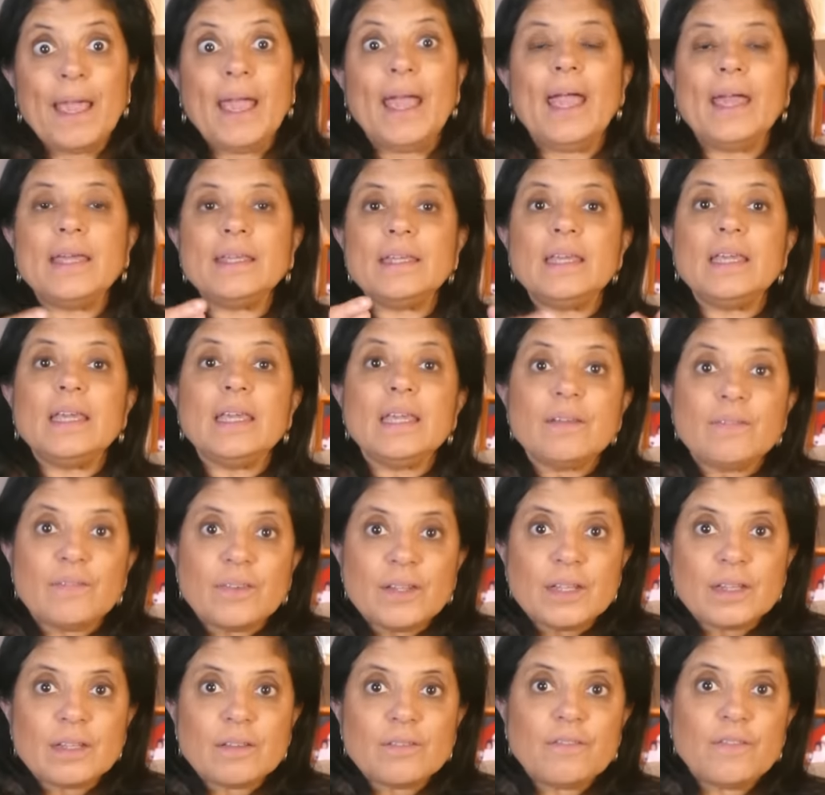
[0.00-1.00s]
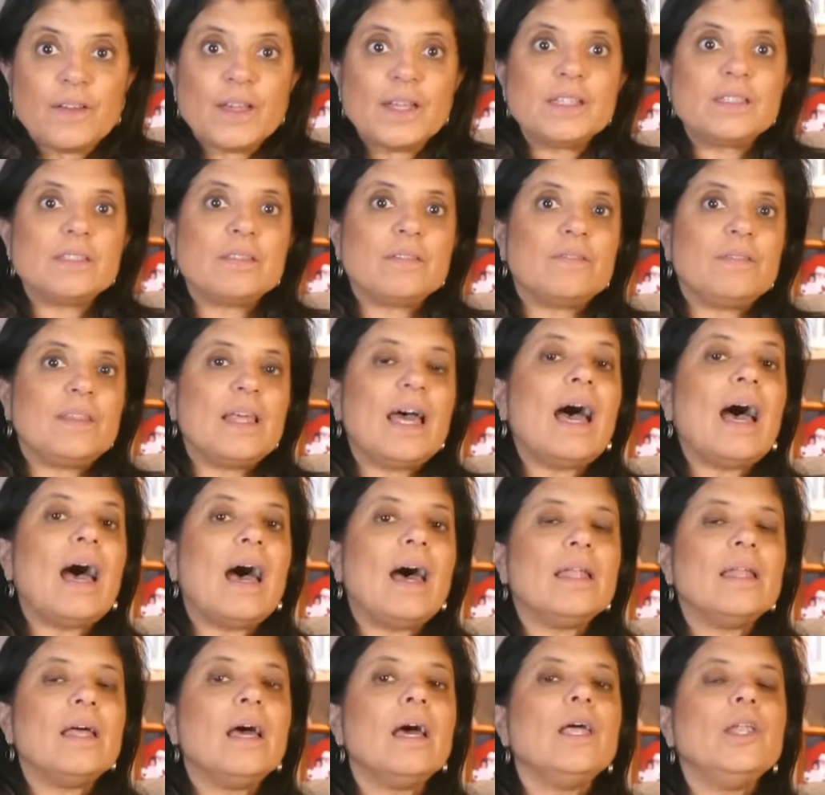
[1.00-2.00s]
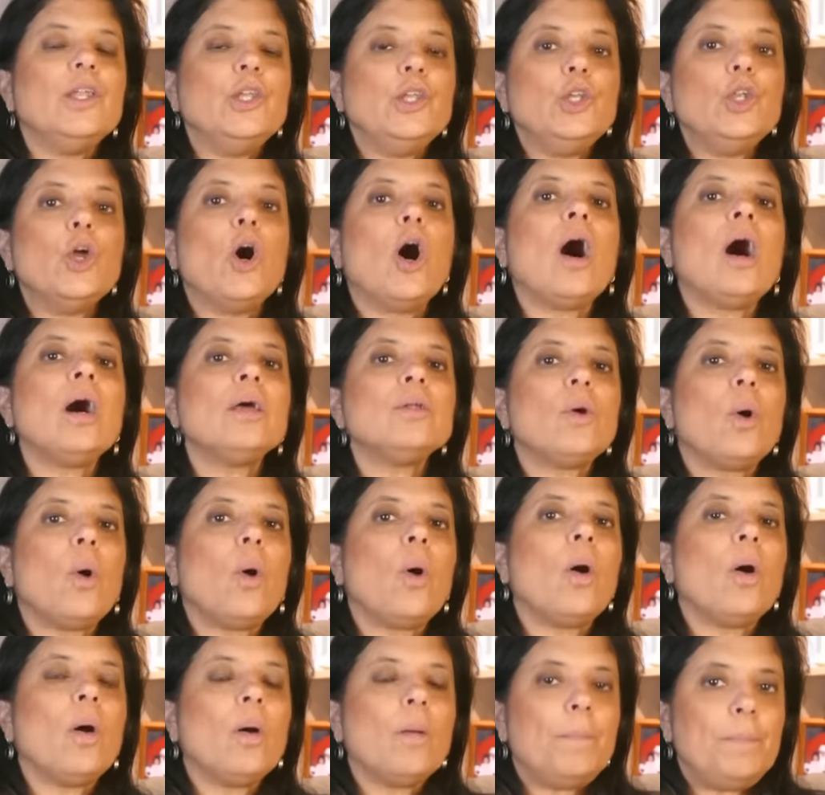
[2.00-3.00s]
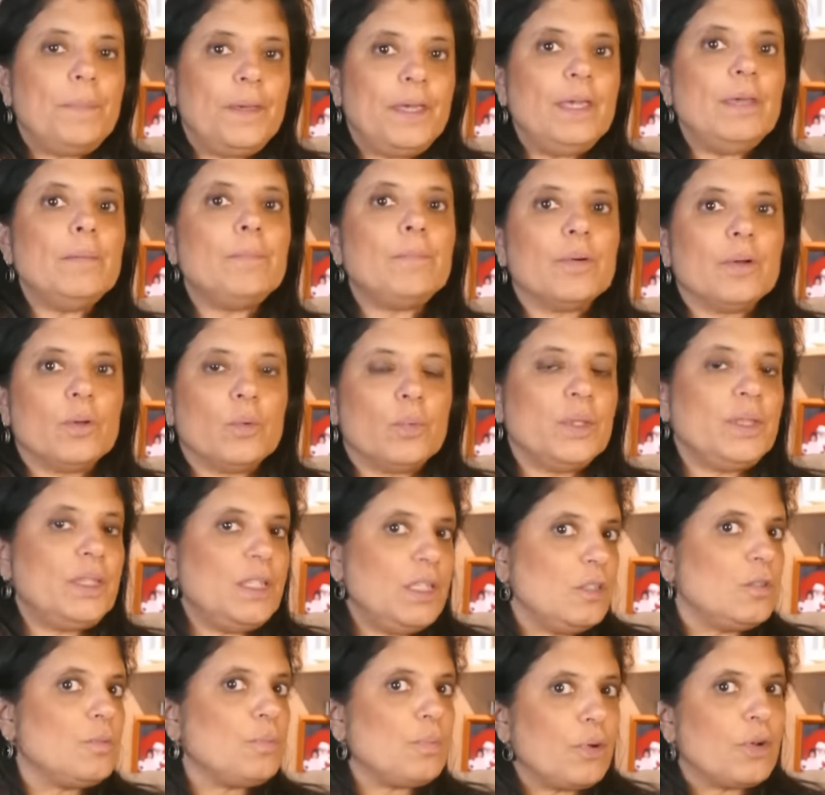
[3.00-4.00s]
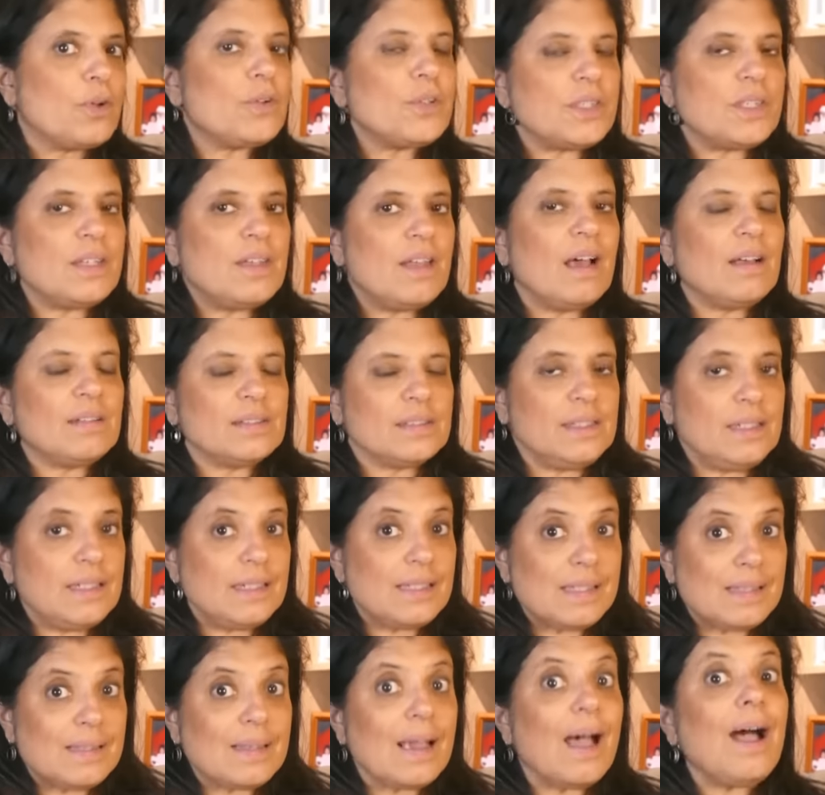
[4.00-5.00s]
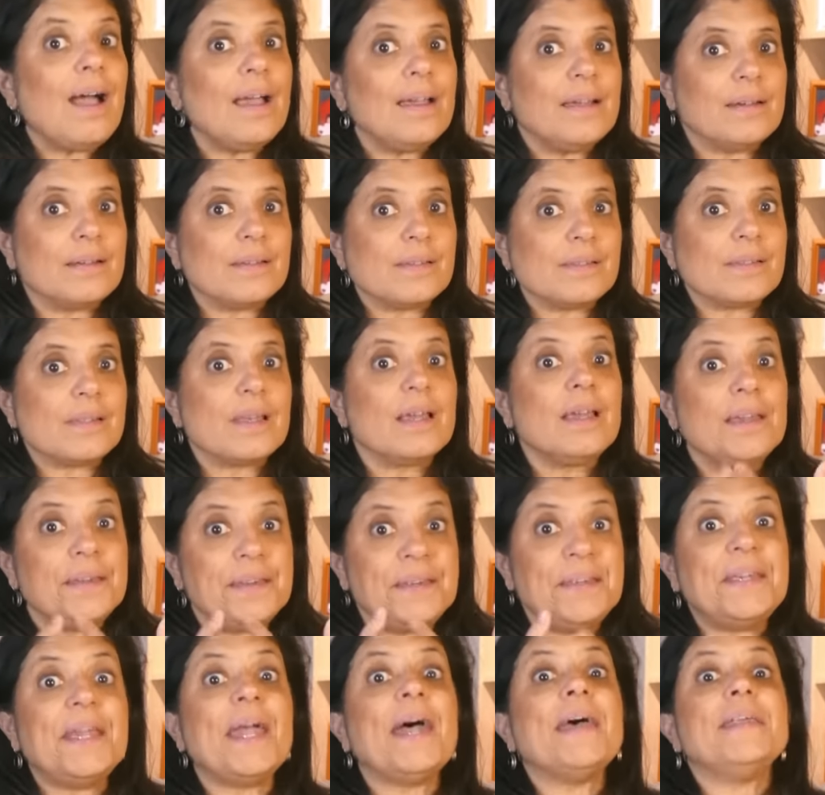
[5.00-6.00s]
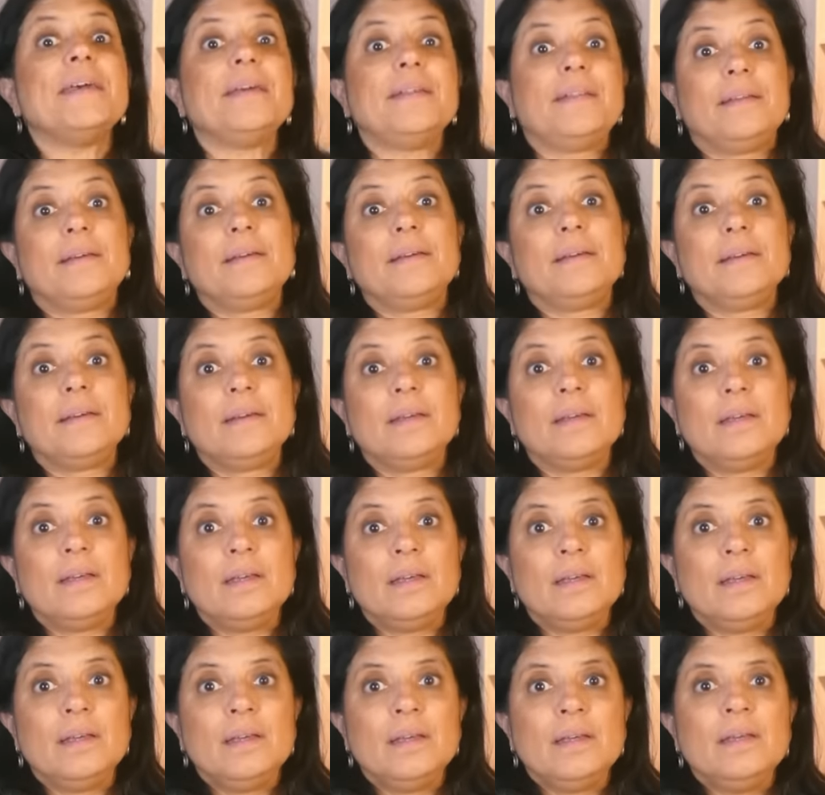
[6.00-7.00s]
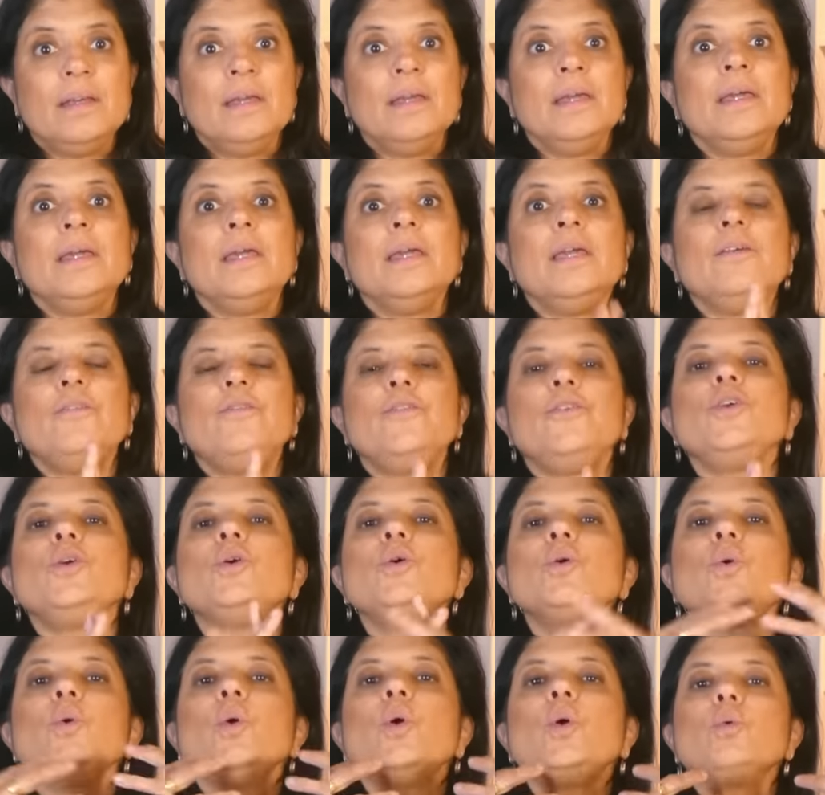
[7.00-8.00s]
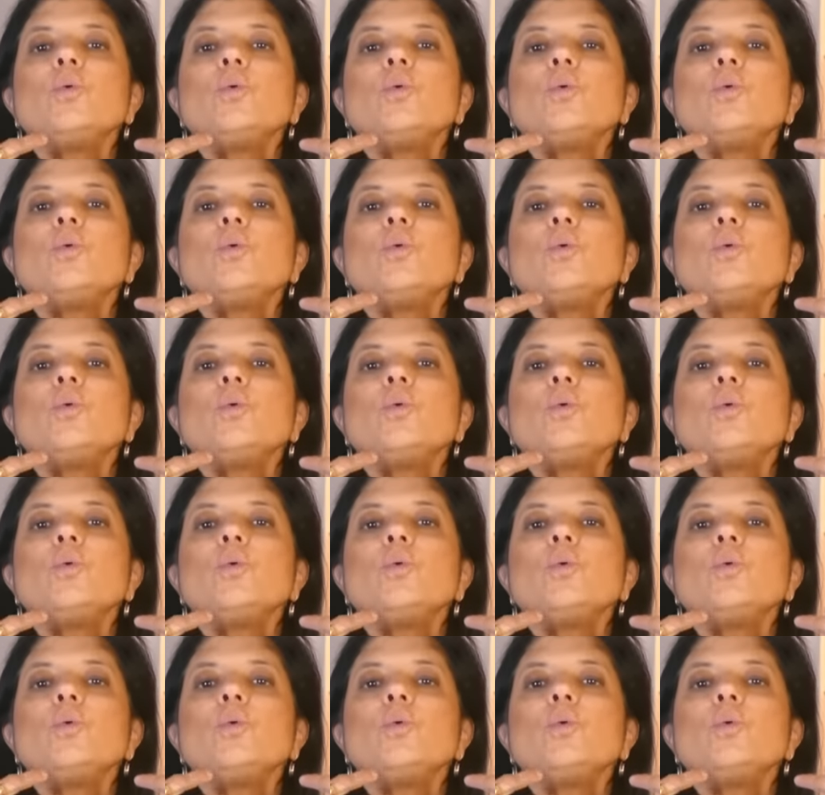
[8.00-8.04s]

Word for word: And even in the face of that, not all people with these personality styles get it. If you